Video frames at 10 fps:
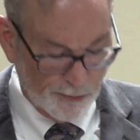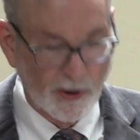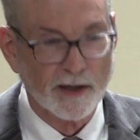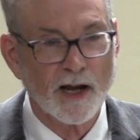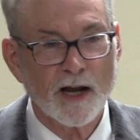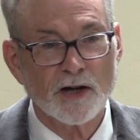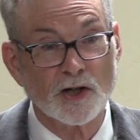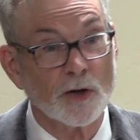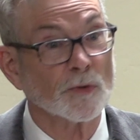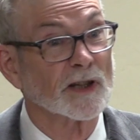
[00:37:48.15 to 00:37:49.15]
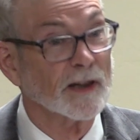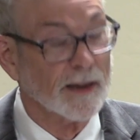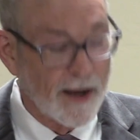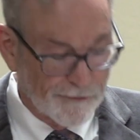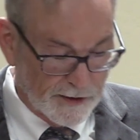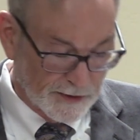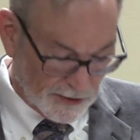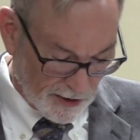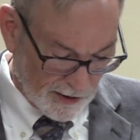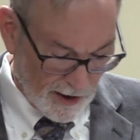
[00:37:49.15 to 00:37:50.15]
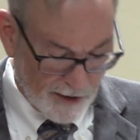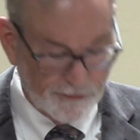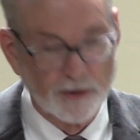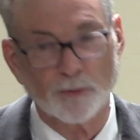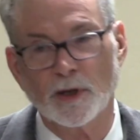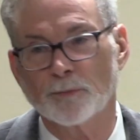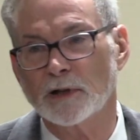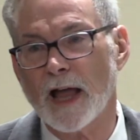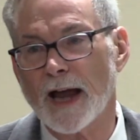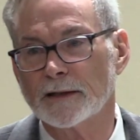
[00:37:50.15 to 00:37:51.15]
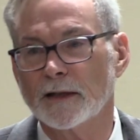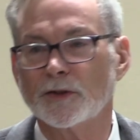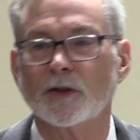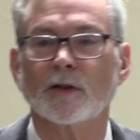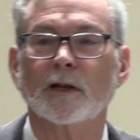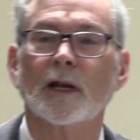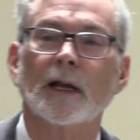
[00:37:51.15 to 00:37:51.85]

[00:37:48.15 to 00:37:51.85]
but she was leftist enough to be blacklisted